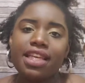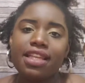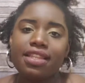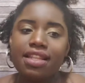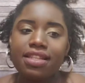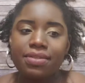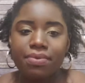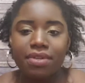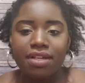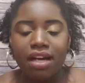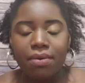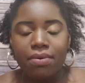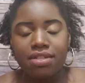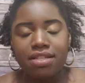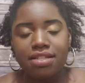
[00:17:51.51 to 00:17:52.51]
and that's what
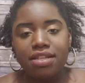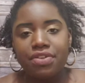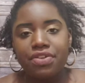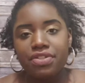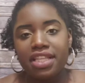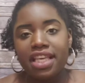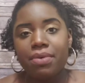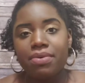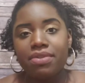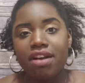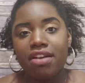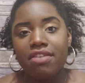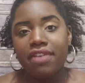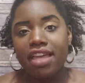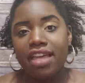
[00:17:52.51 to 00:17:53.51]
God wants us to understand with
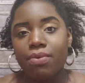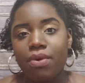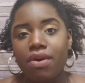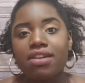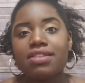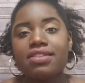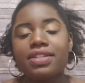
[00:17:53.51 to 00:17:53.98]
our faith walk.